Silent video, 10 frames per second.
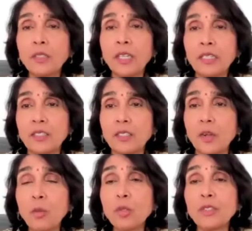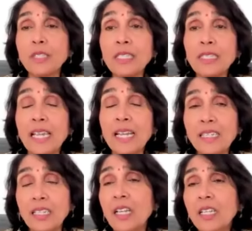that's almost
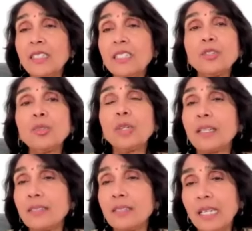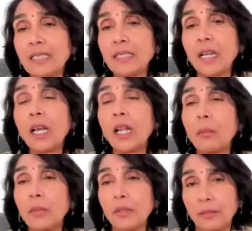intended. This you can see as sankalp.